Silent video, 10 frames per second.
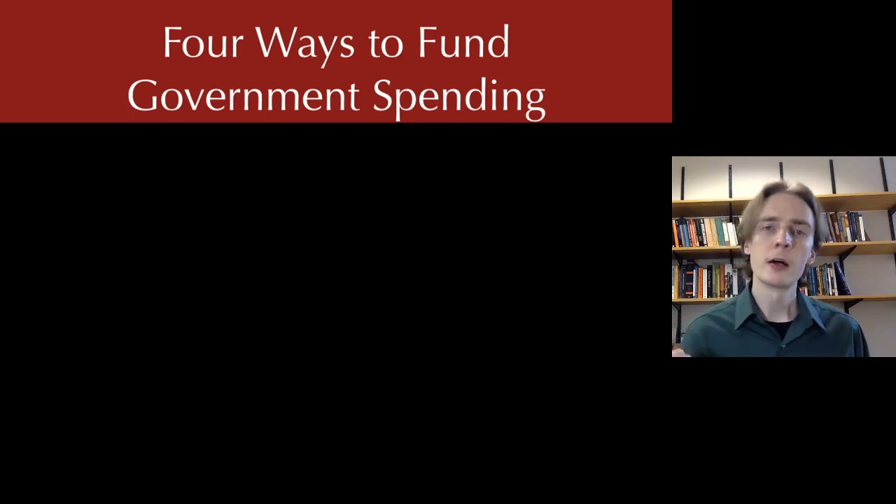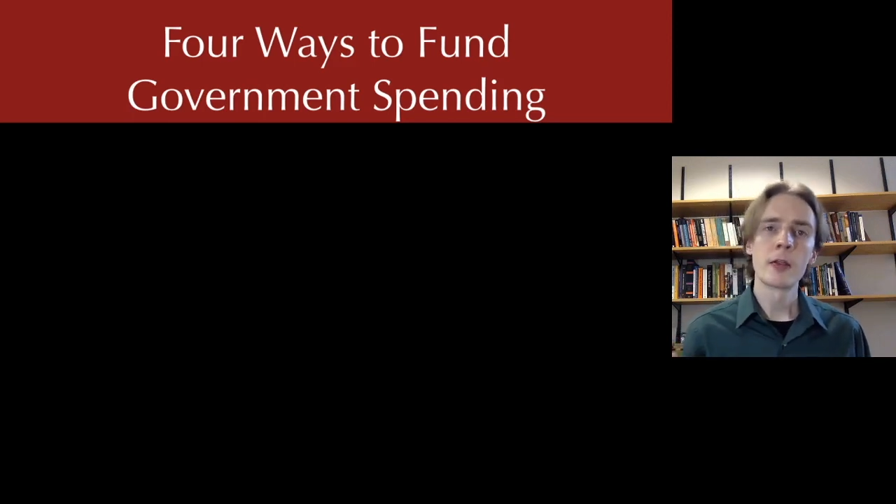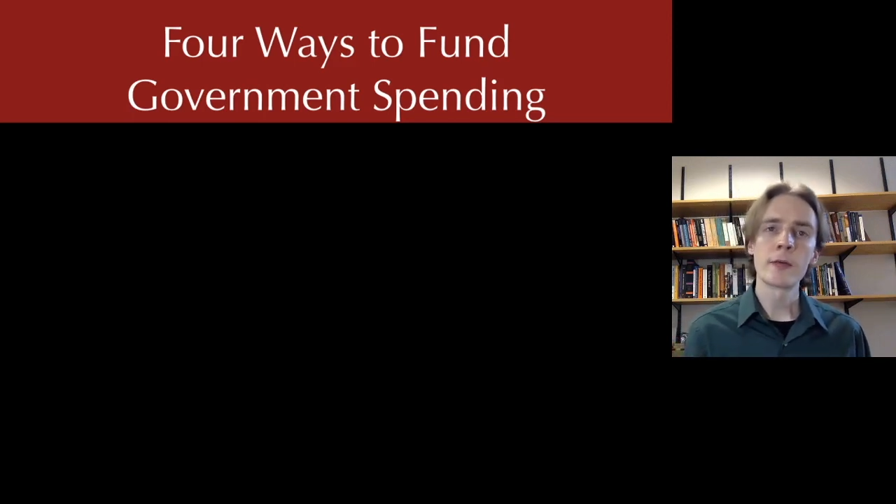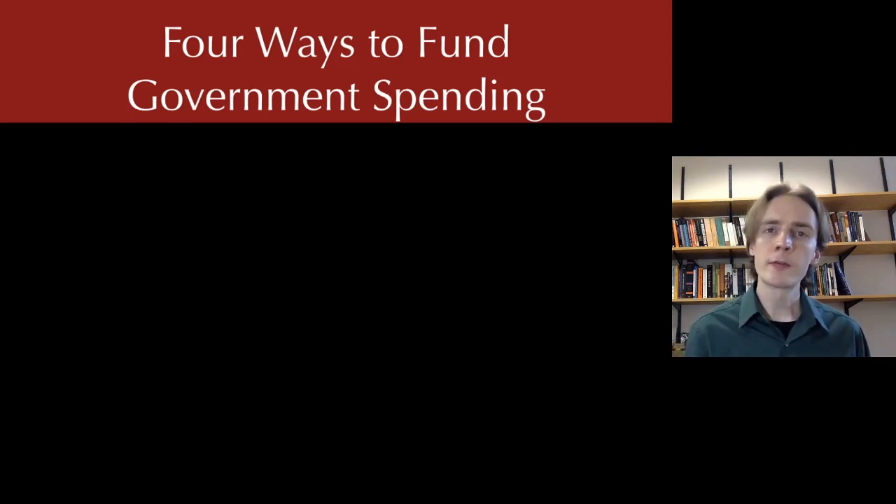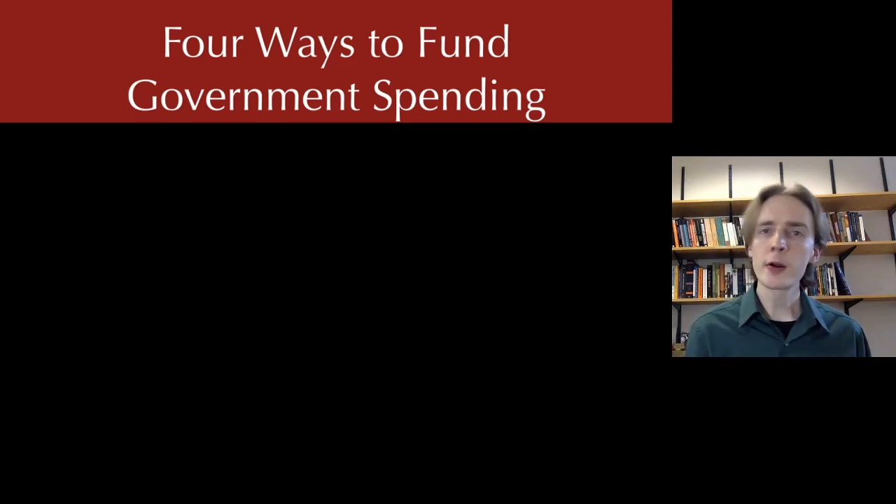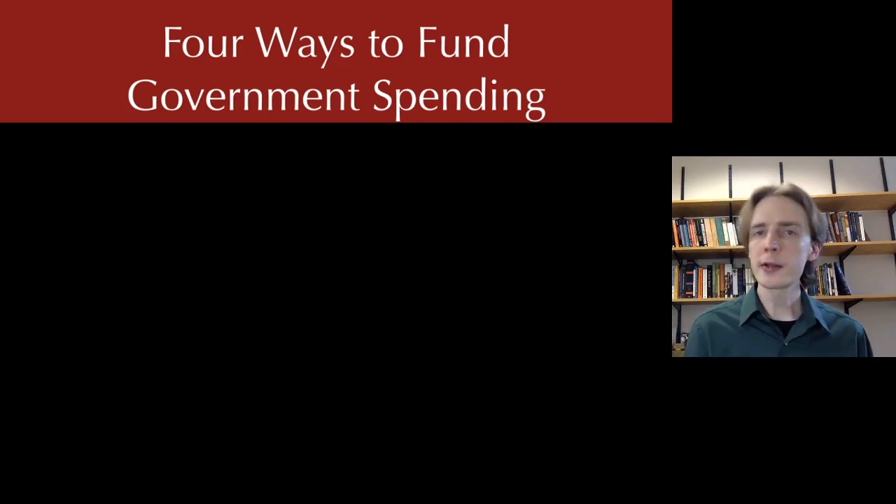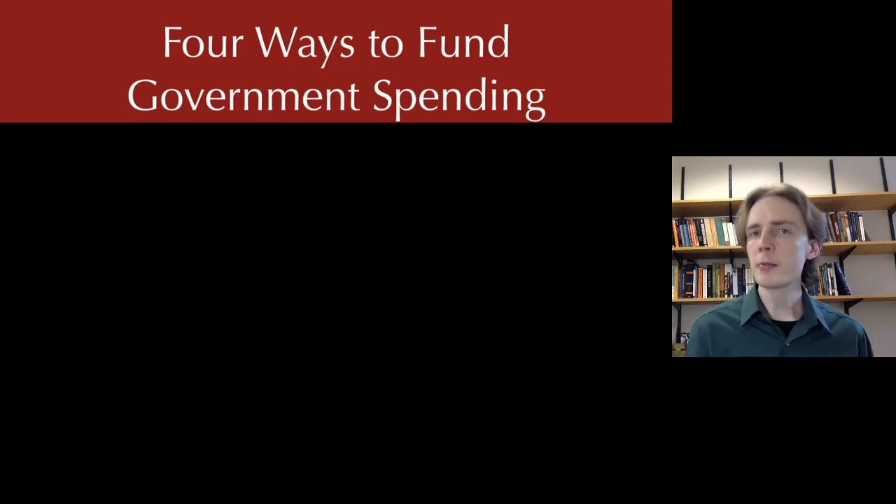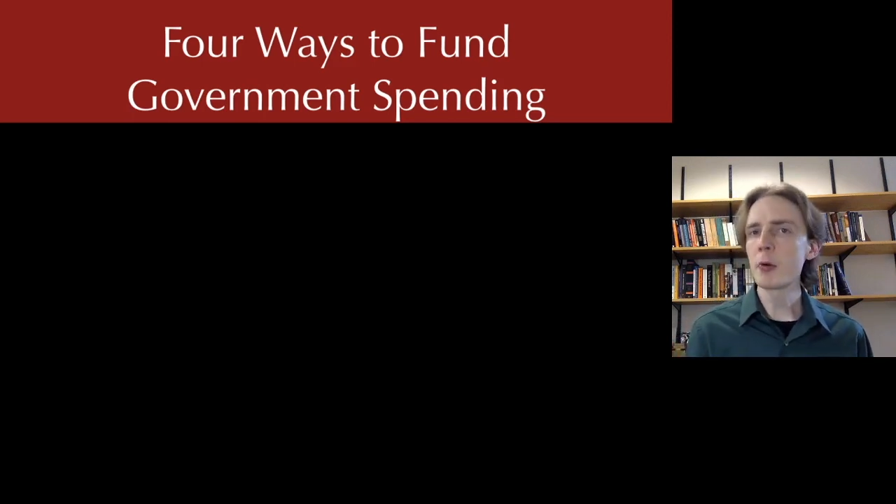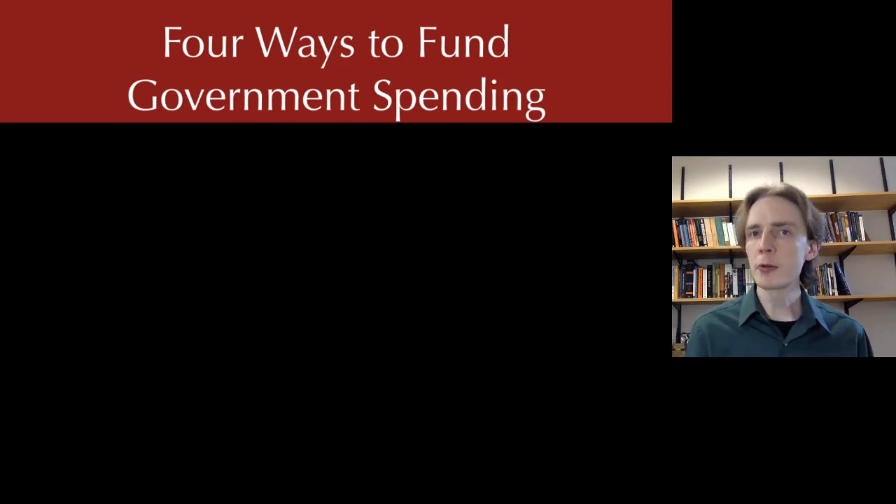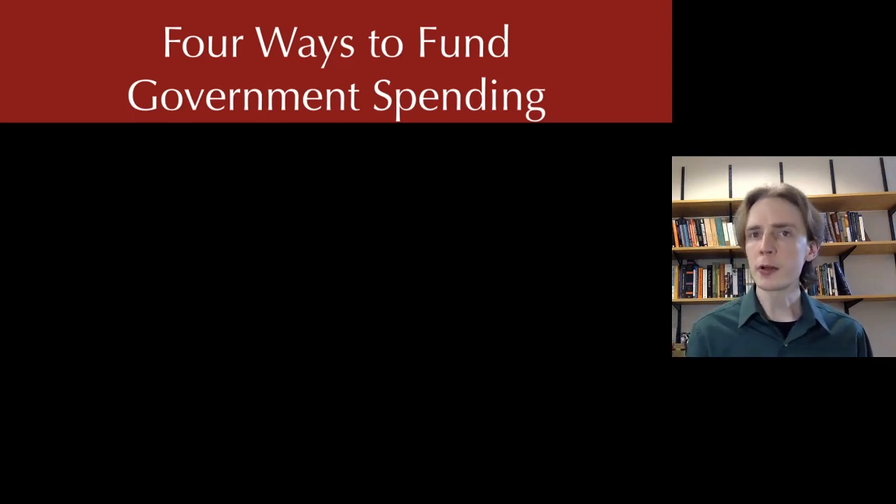The first
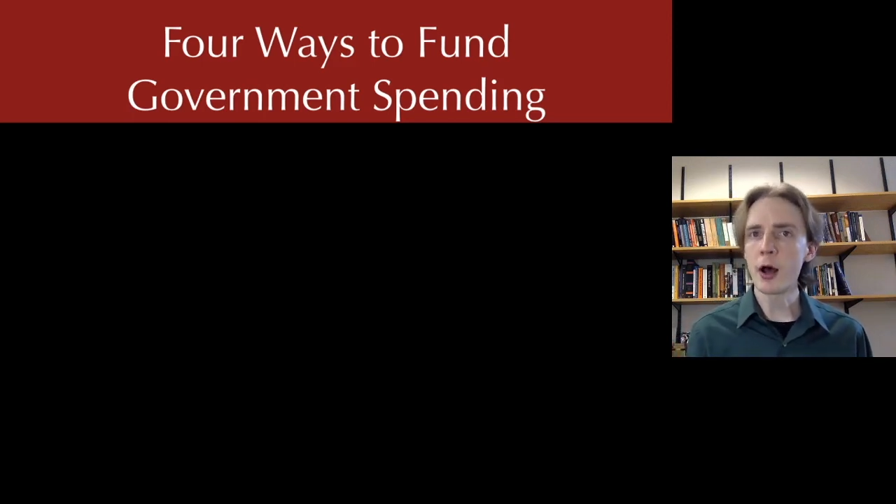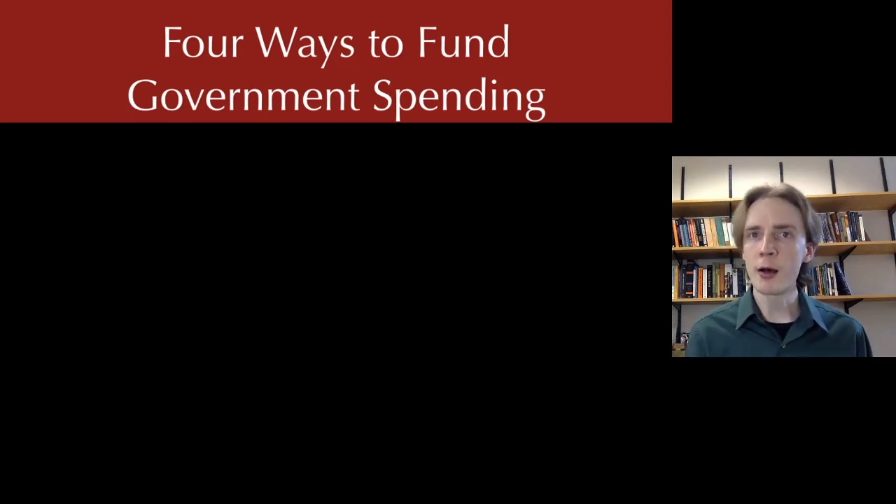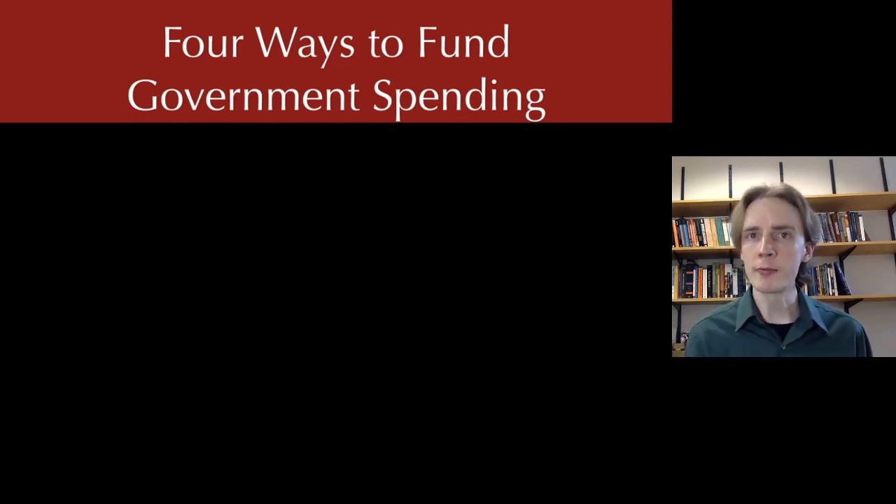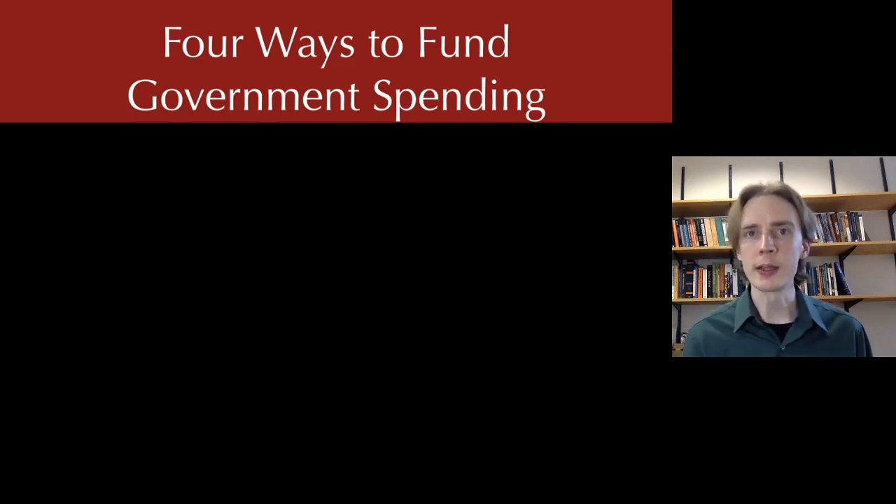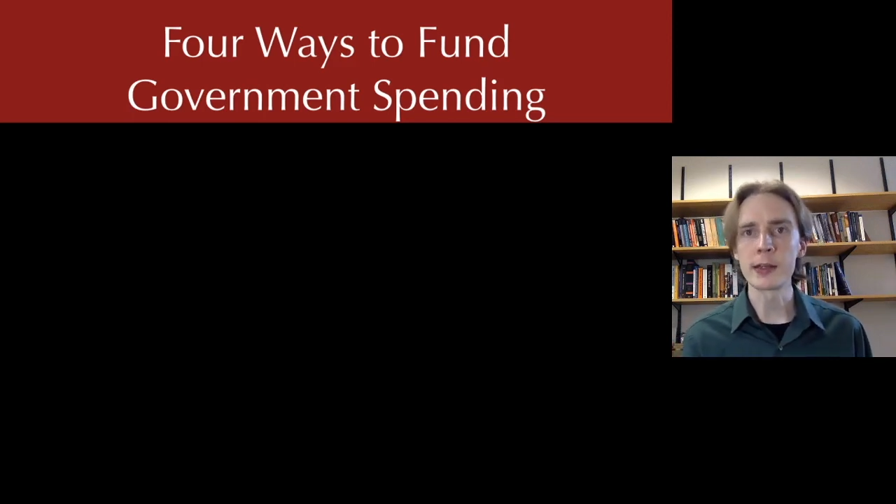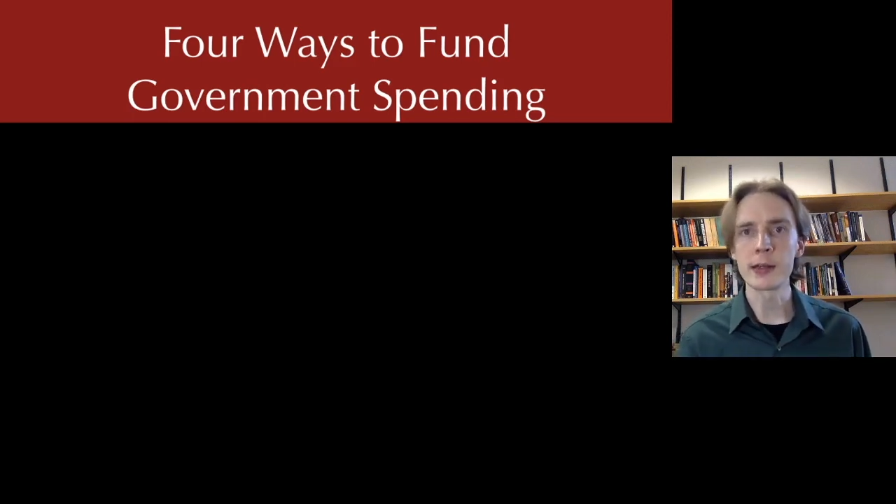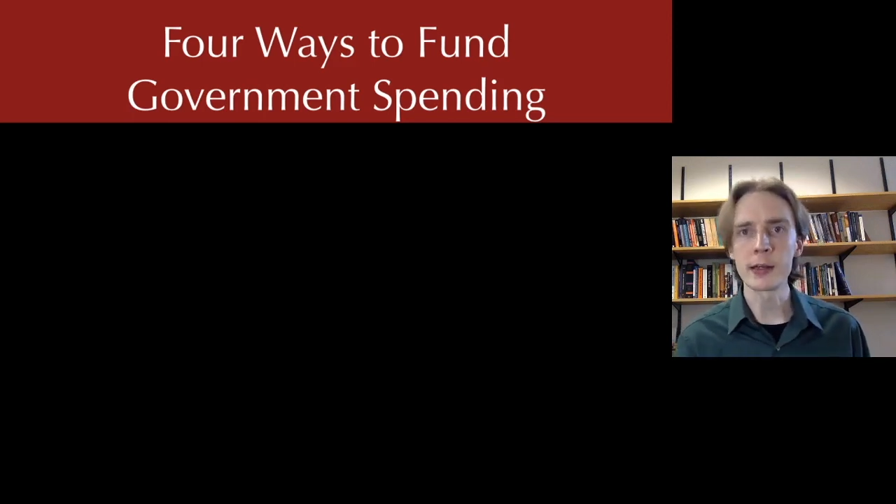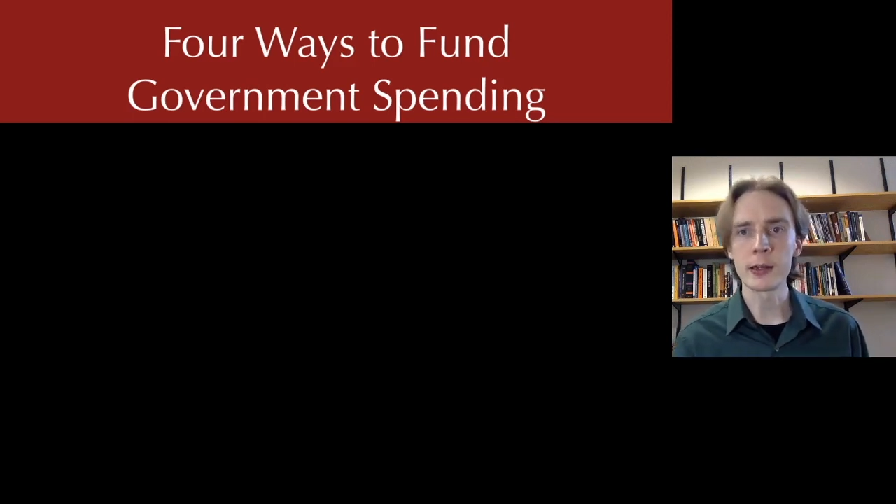and most obvious is